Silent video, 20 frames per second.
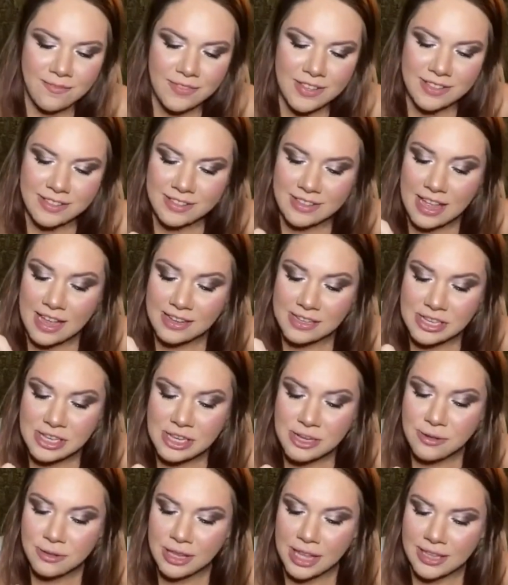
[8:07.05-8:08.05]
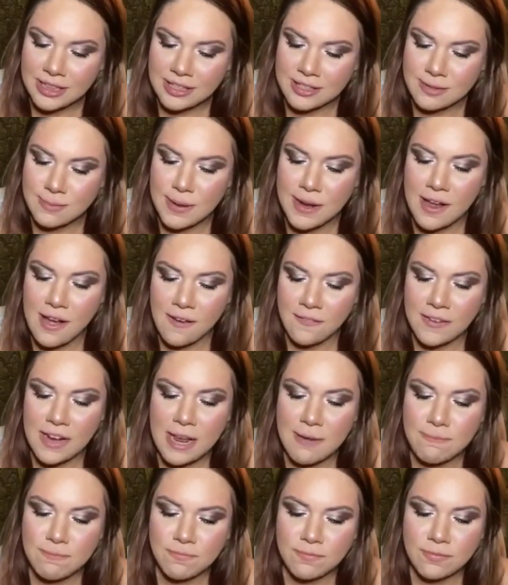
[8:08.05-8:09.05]
Isn't that cute? Like the spin-off
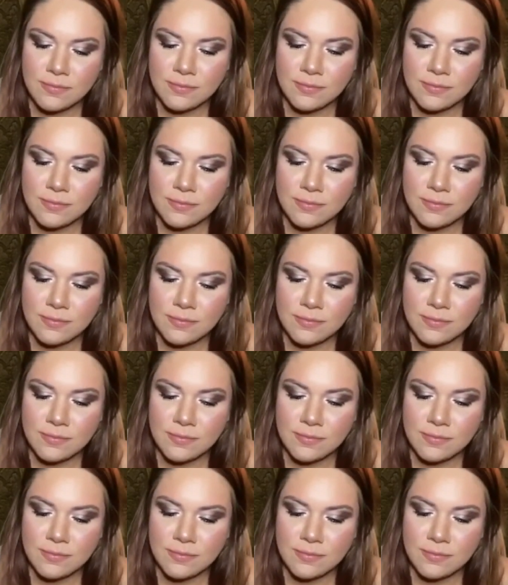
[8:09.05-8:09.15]
name?